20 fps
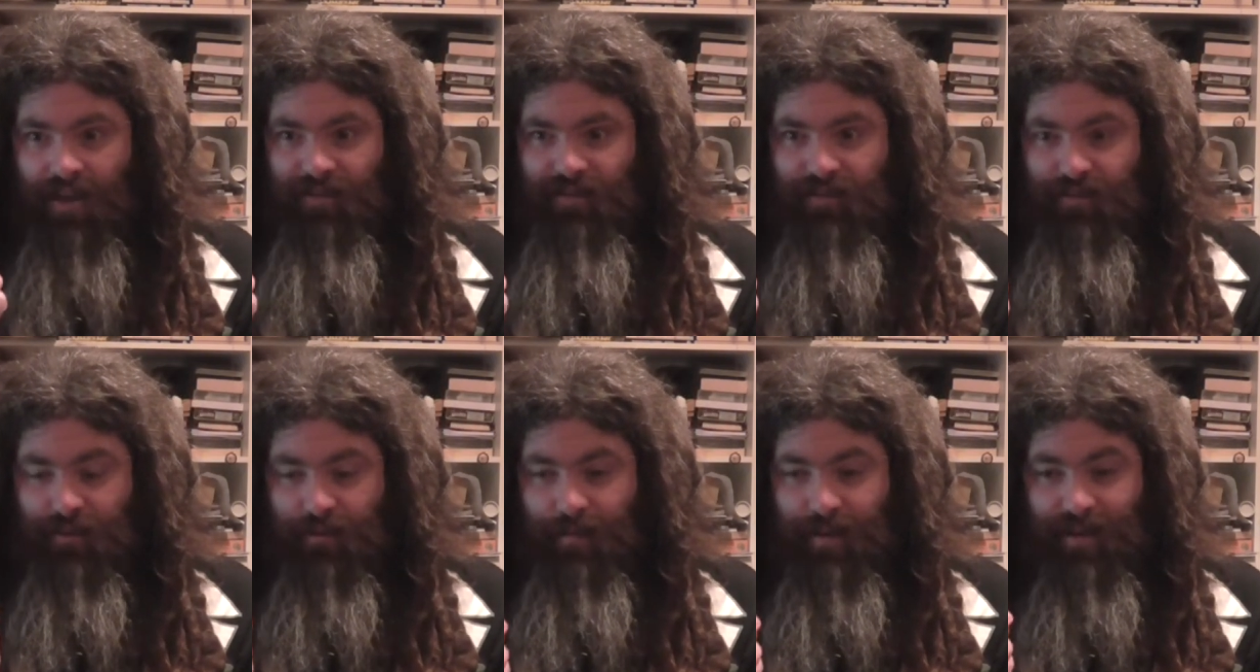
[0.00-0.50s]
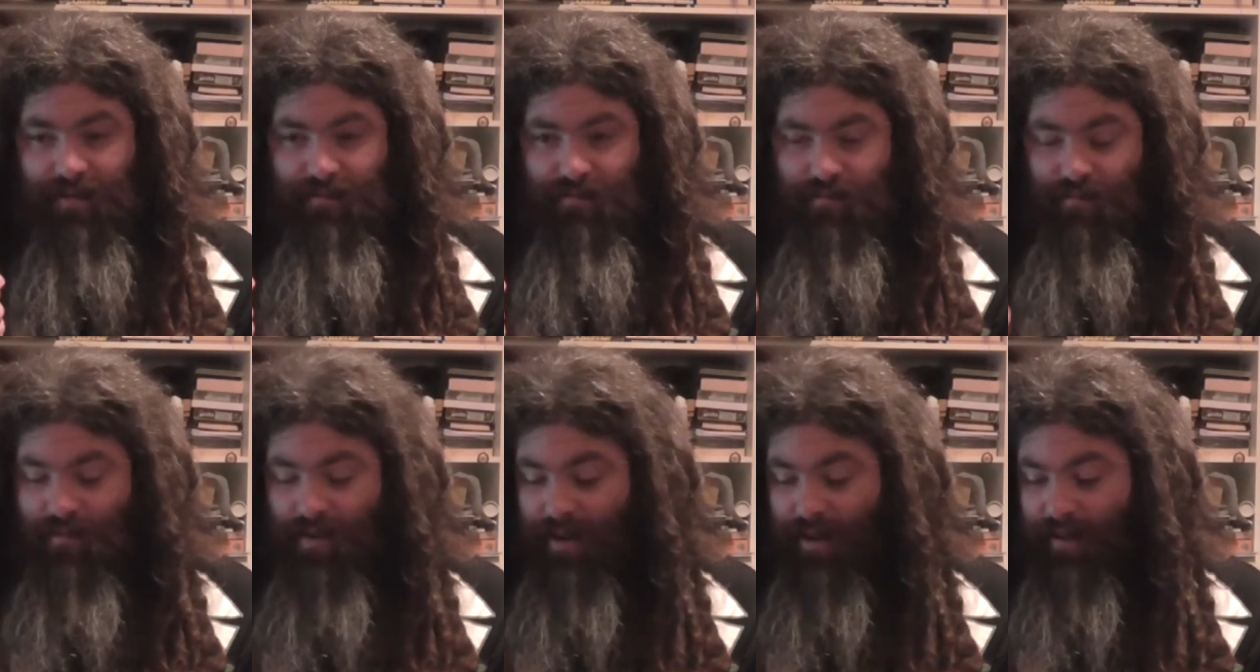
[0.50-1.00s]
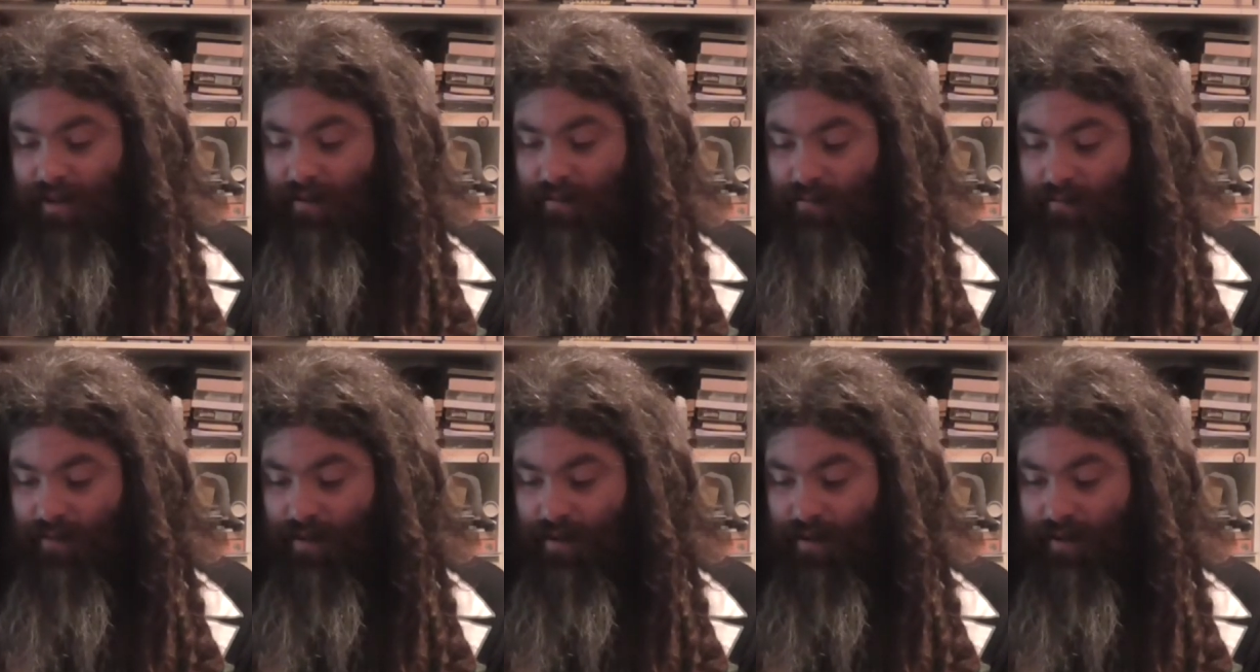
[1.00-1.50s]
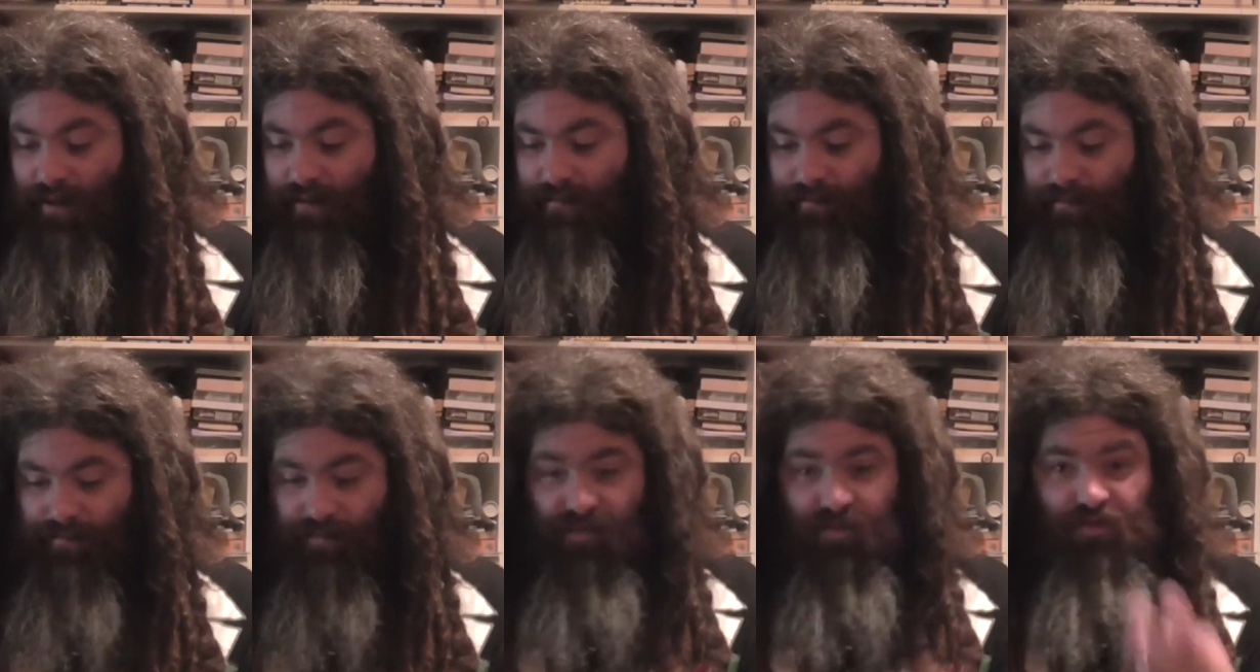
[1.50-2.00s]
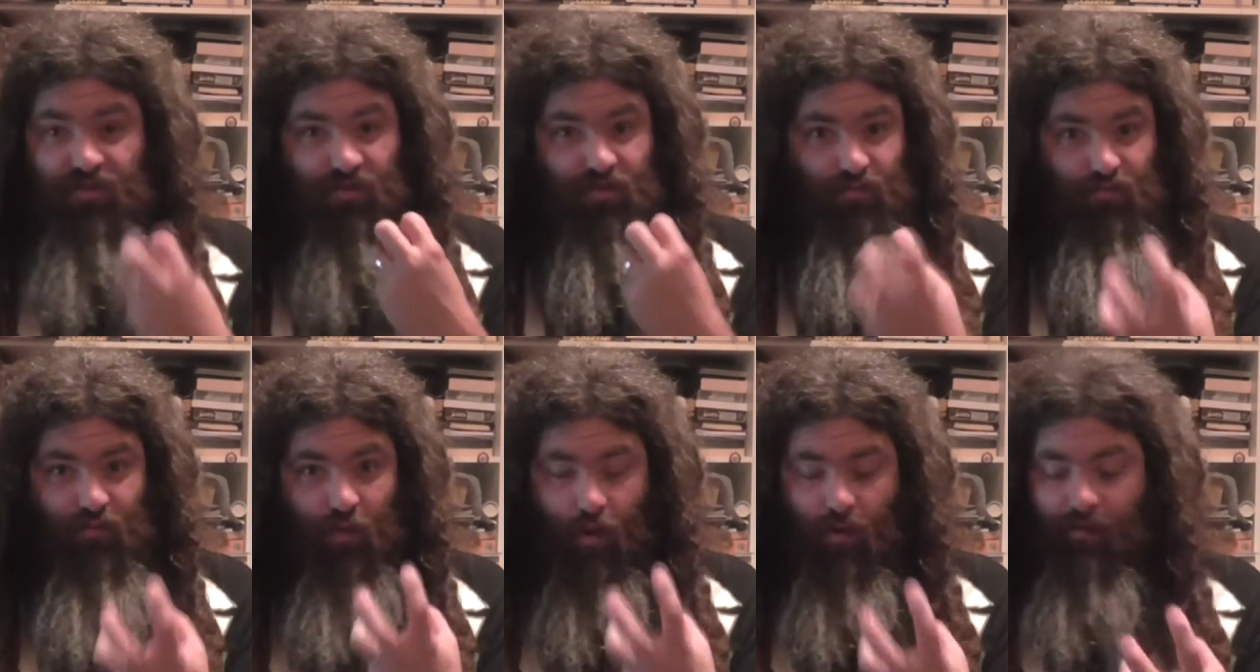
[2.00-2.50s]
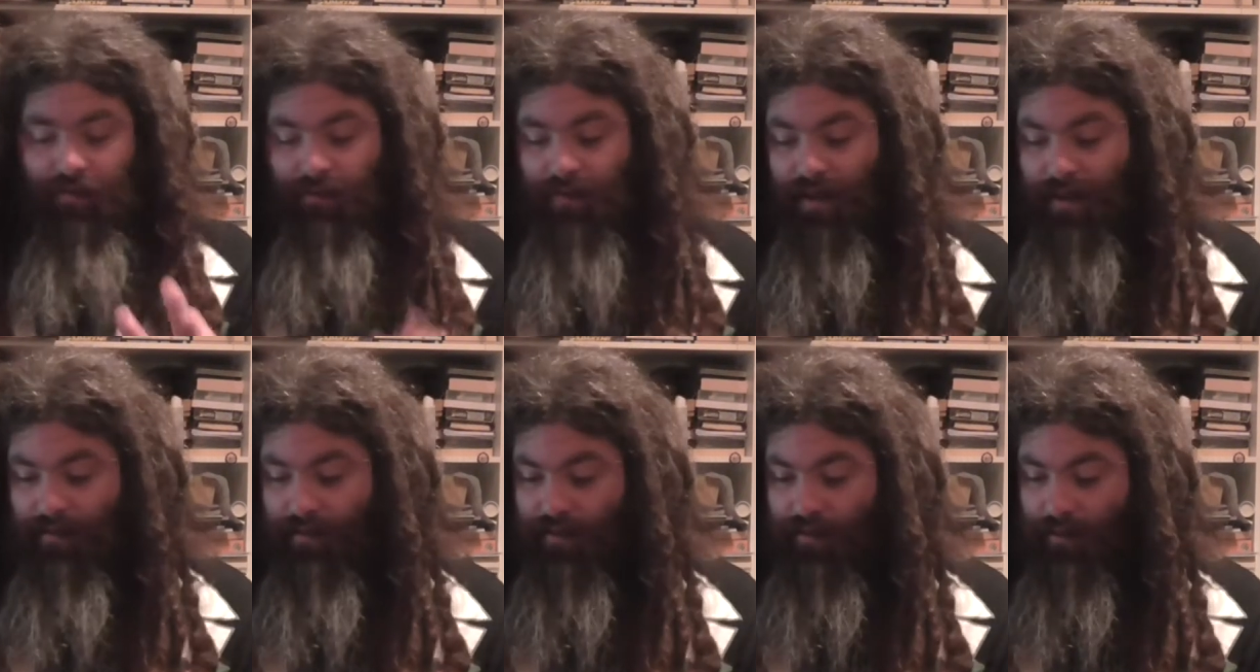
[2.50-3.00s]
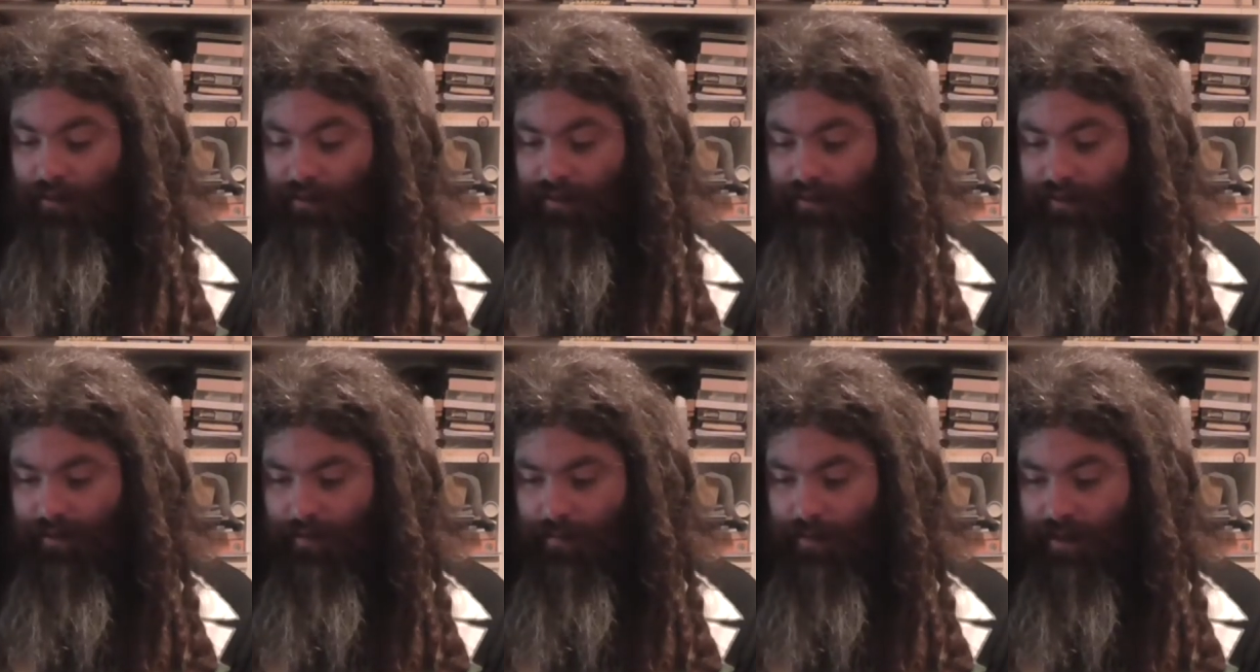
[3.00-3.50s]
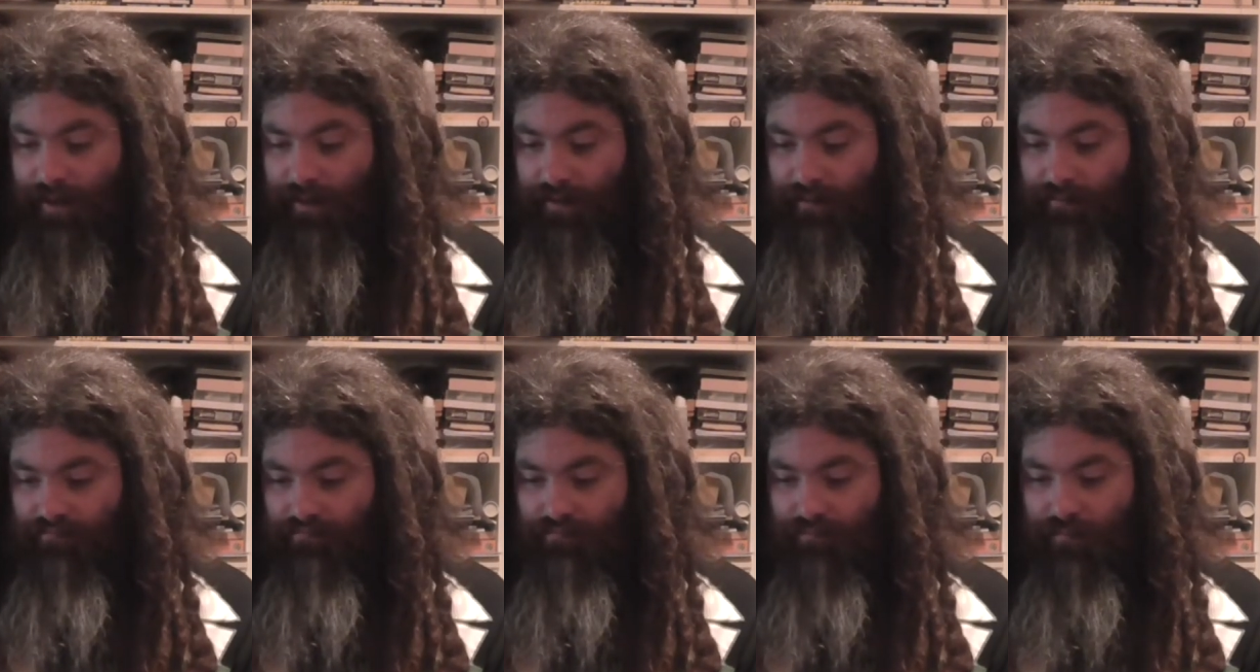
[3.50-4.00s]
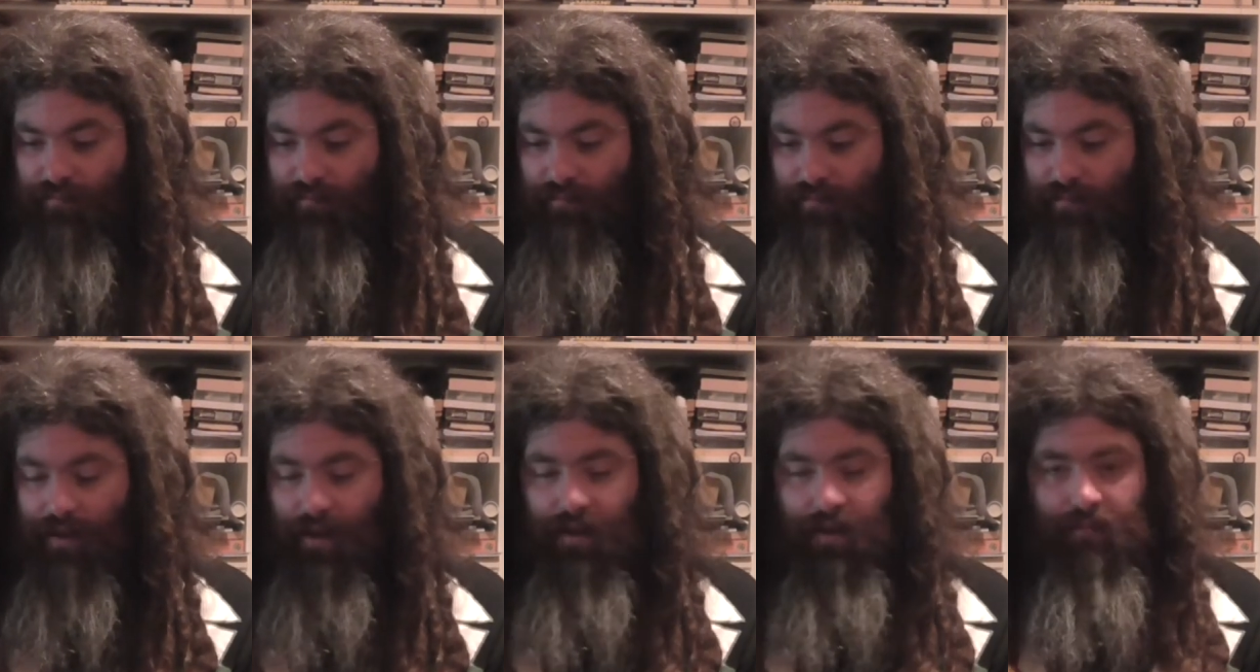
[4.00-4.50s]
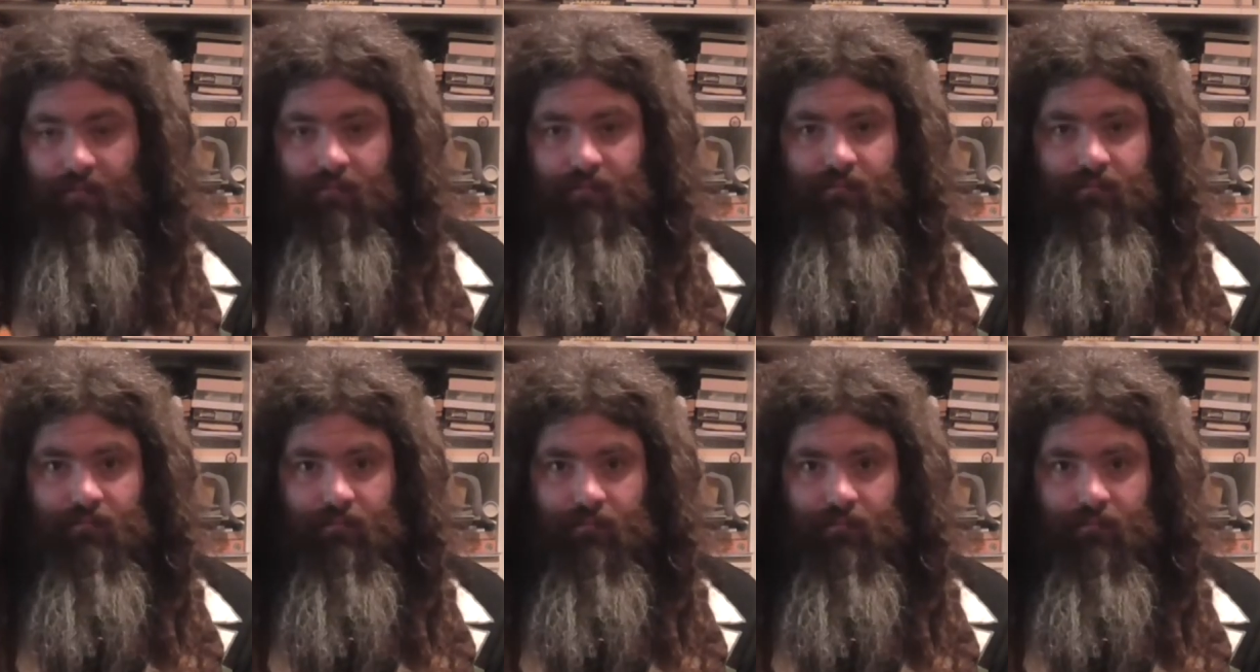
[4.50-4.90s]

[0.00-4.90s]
so many really really strong flavored sauces in the past um,